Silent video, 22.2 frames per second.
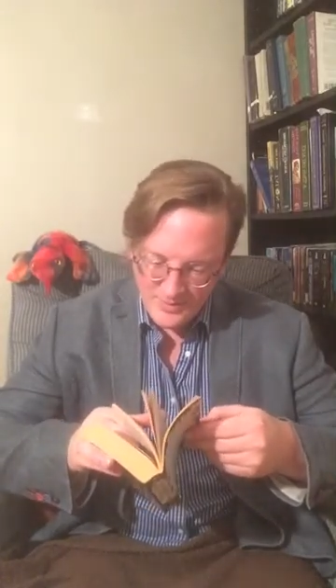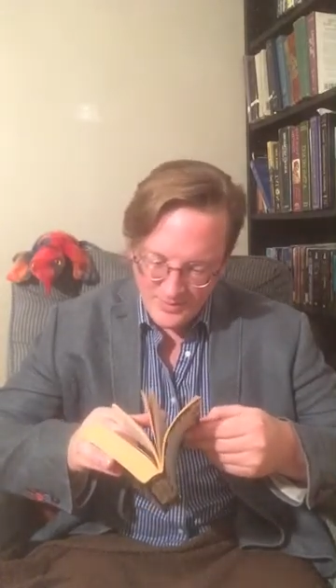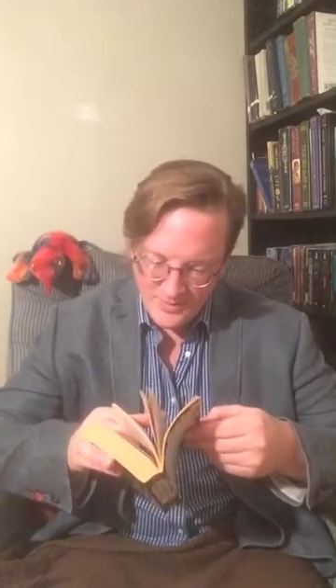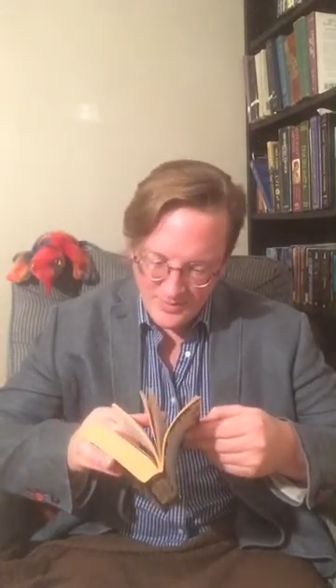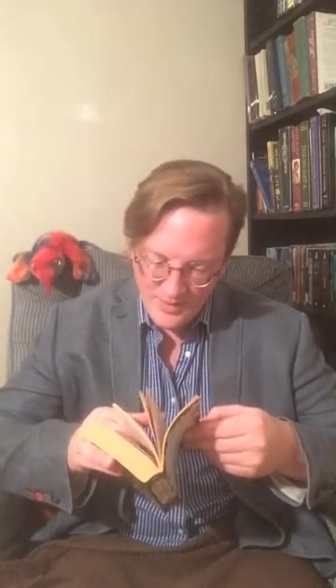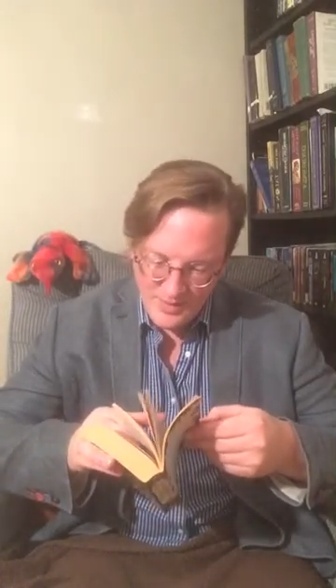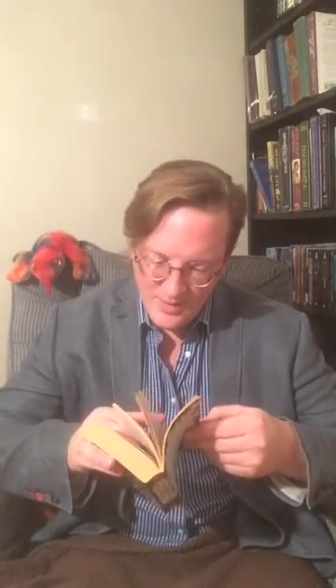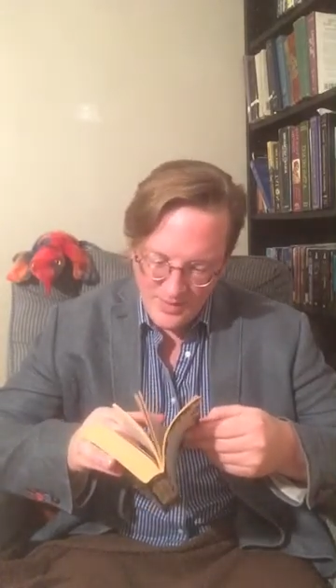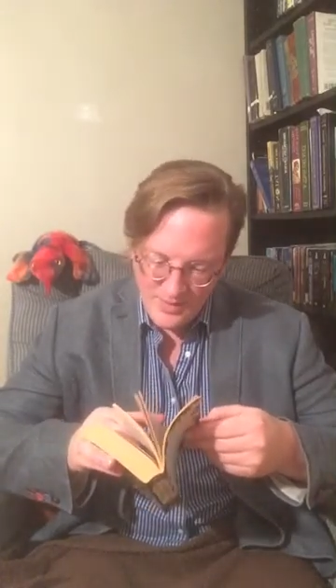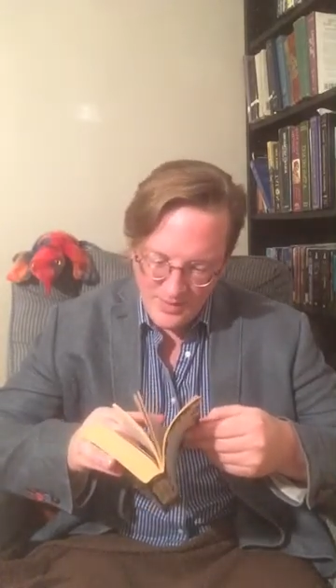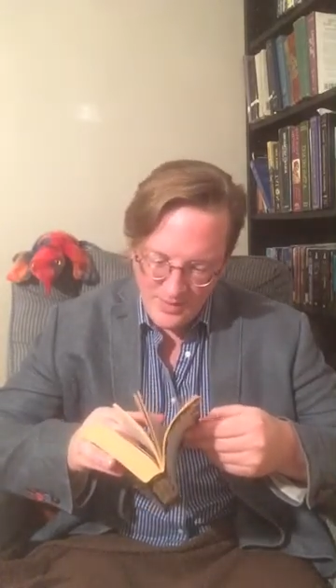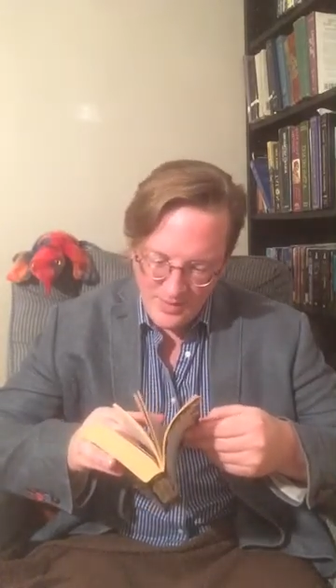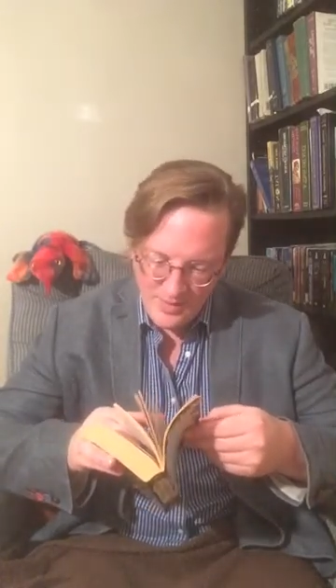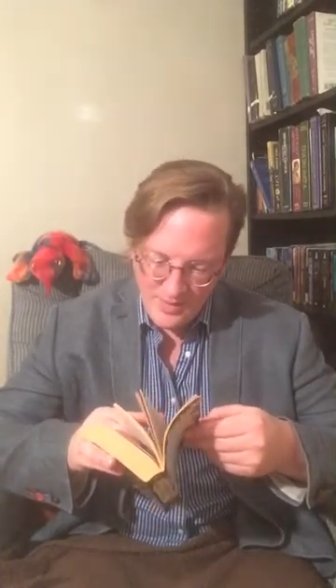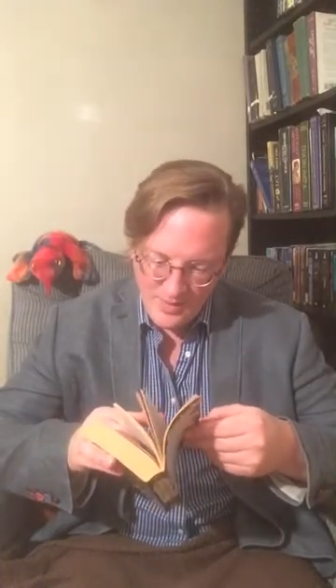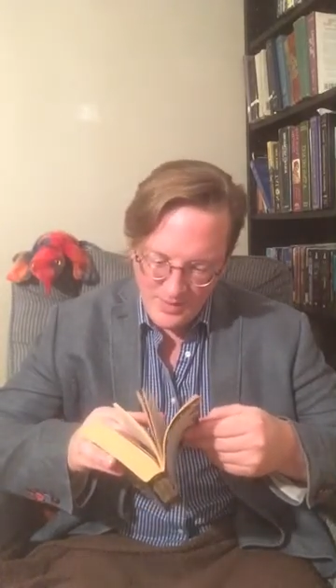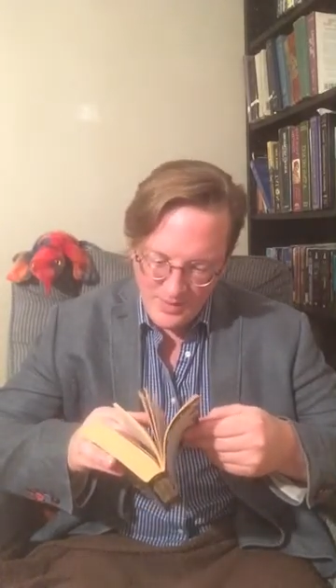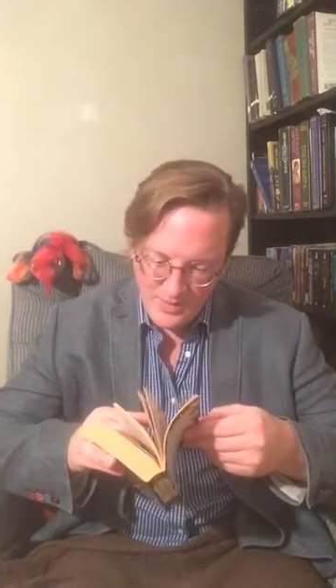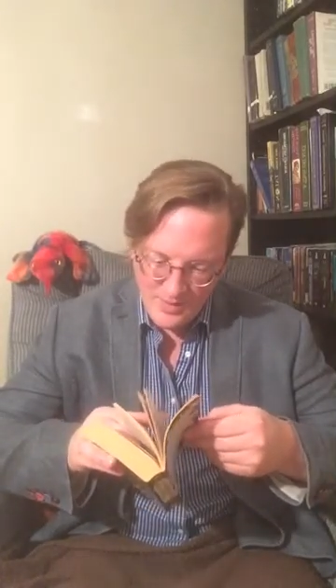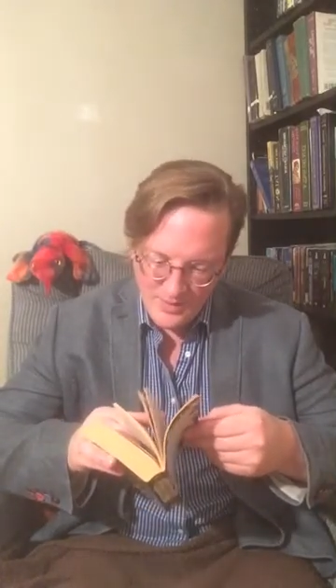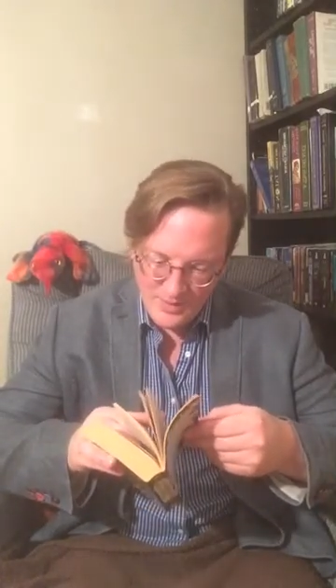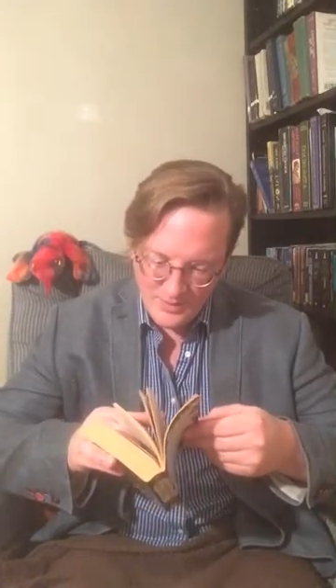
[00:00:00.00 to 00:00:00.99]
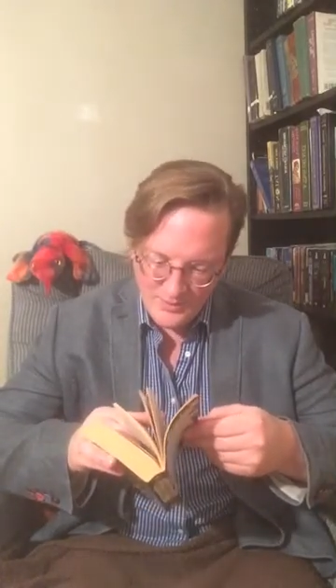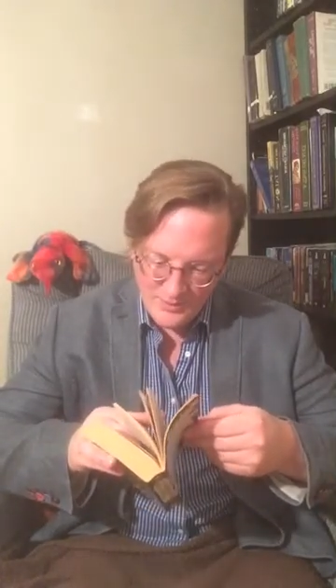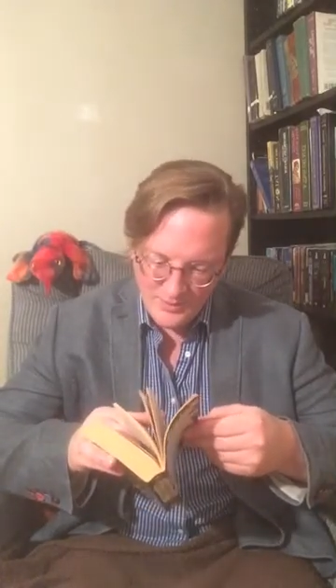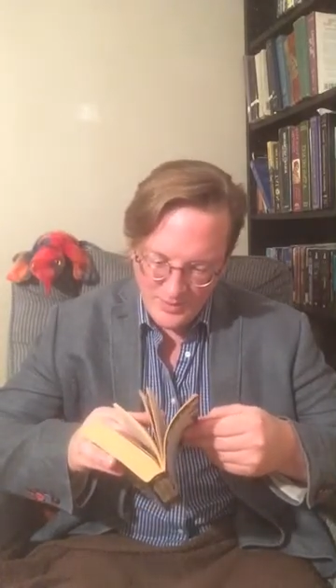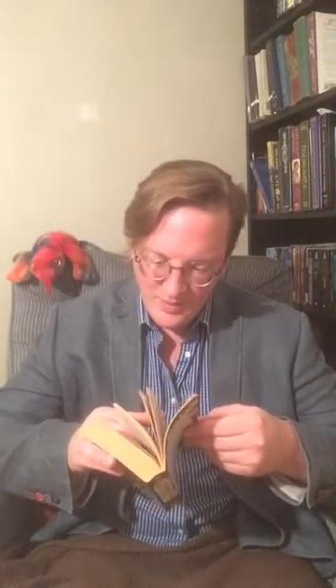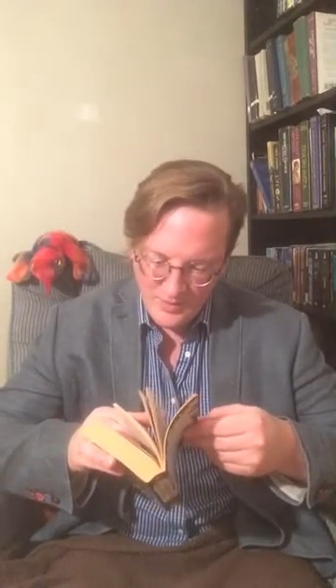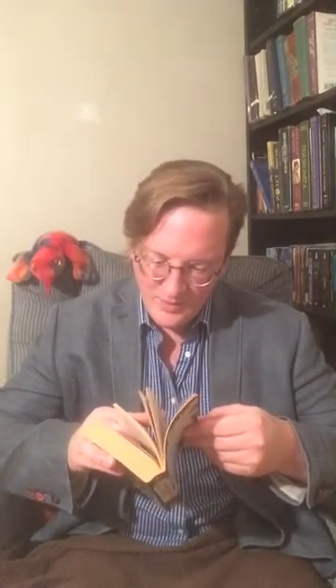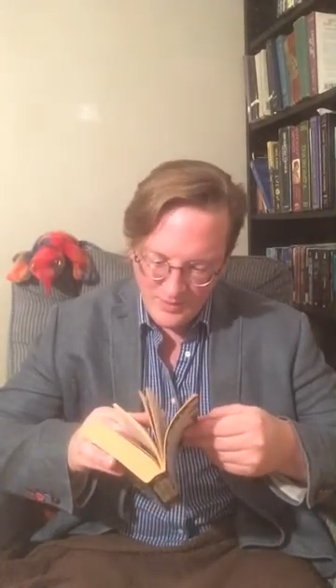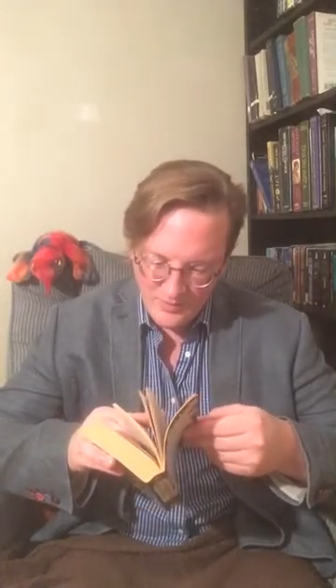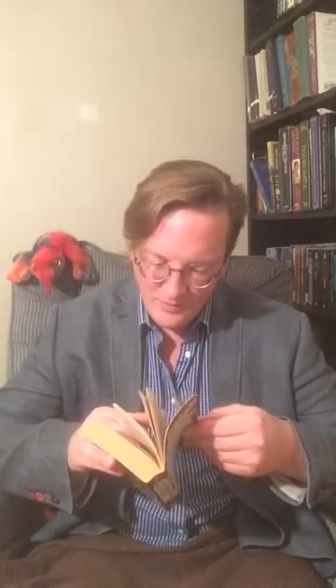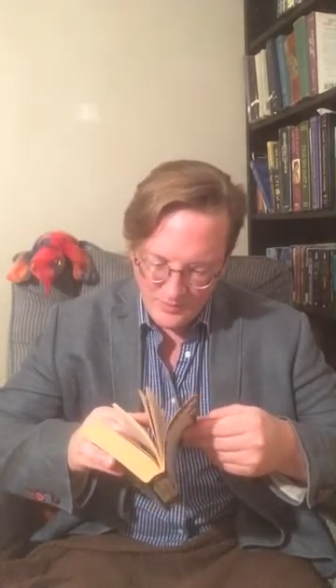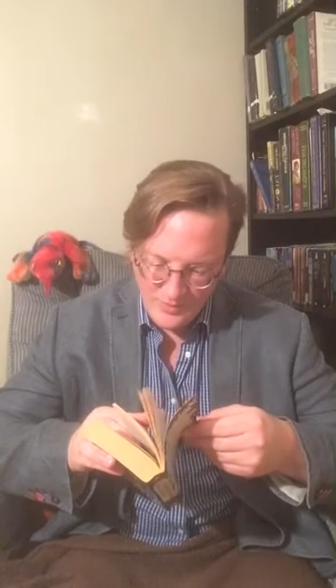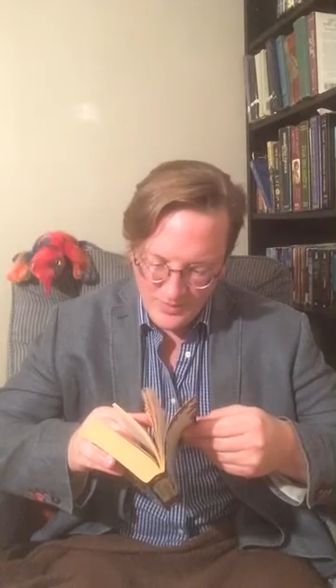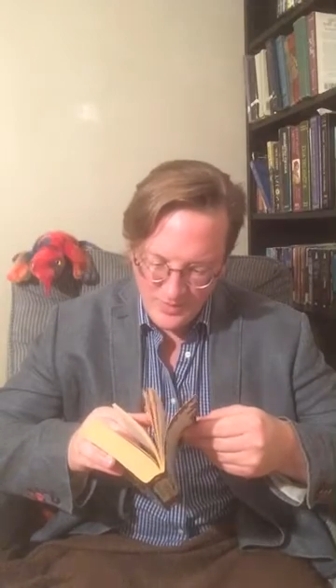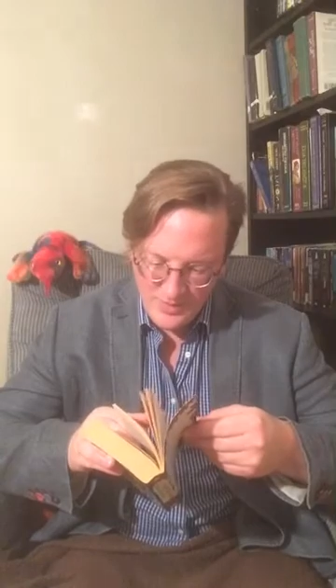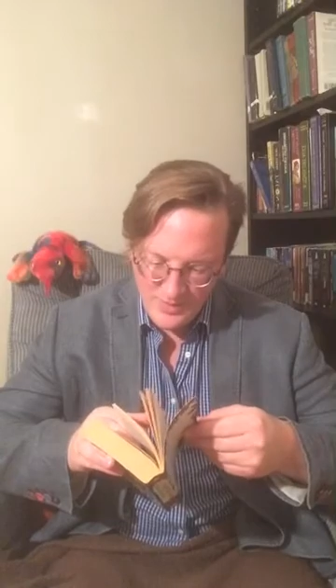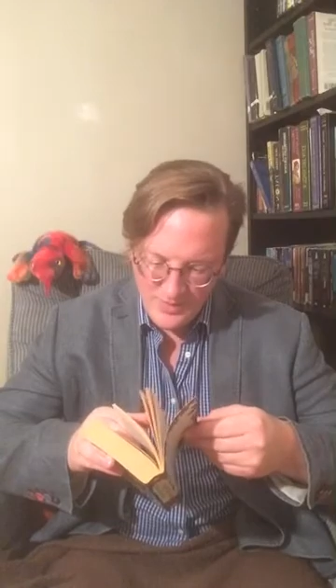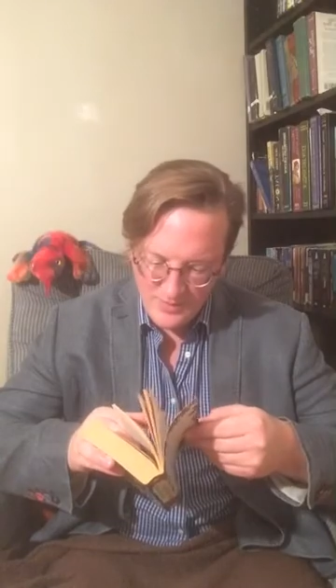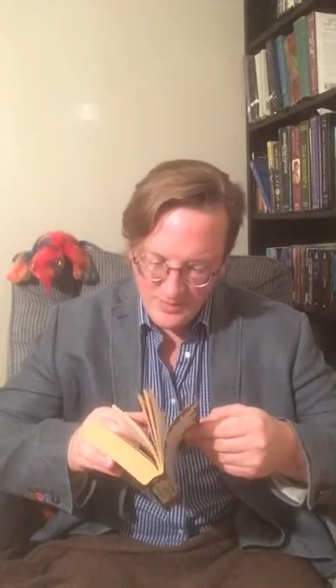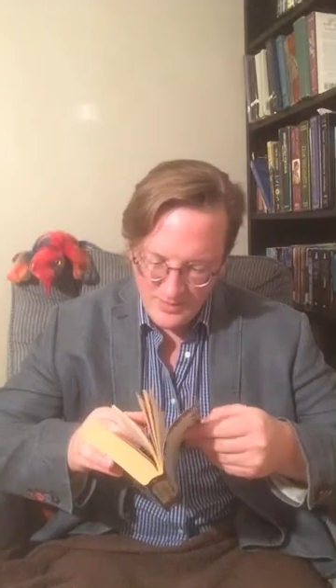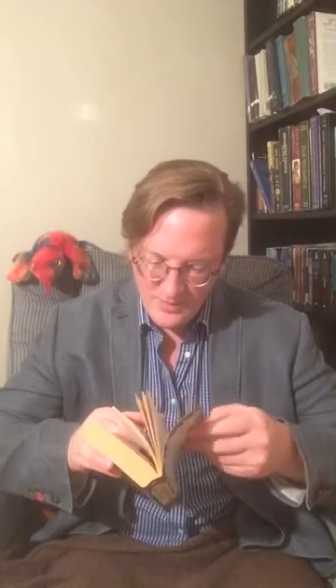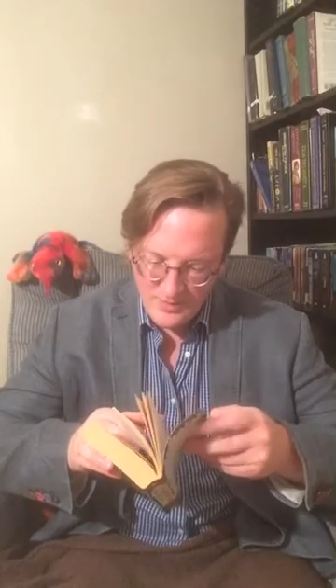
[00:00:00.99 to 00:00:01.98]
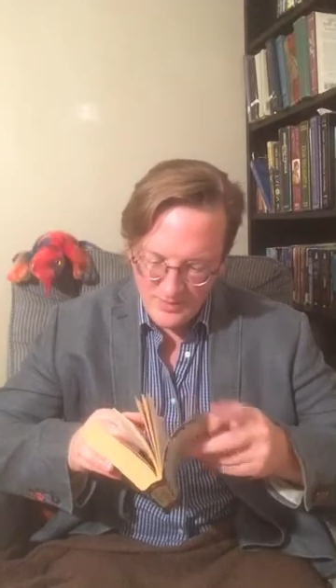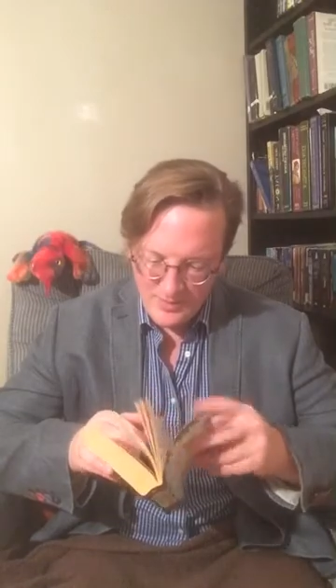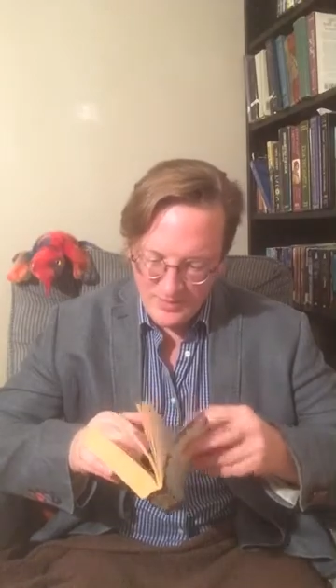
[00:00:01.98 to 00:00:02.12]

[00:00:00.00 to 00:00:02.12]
there are 23.